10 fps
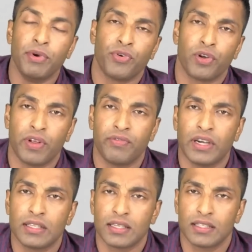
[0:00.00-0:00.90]
before
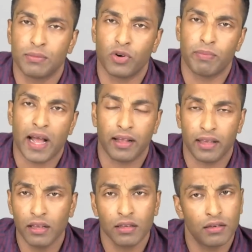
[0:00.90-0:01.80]
when we discussed about
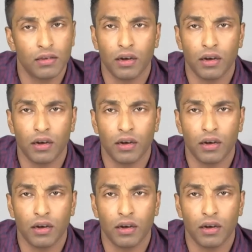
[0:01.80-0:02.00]
banking,